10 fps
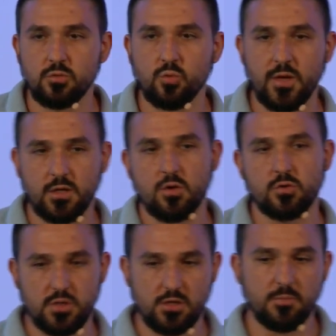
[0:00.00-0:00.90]
to make a
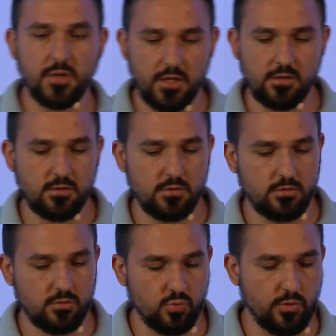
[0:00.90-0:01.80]
contract upgrade,
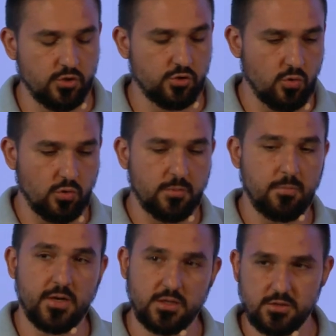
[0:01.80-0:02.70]
to which all the
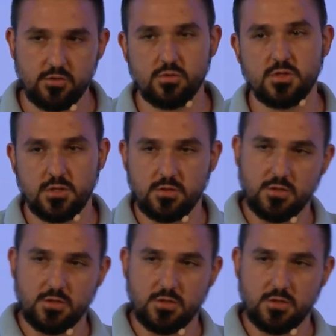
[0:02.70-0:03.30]
parties using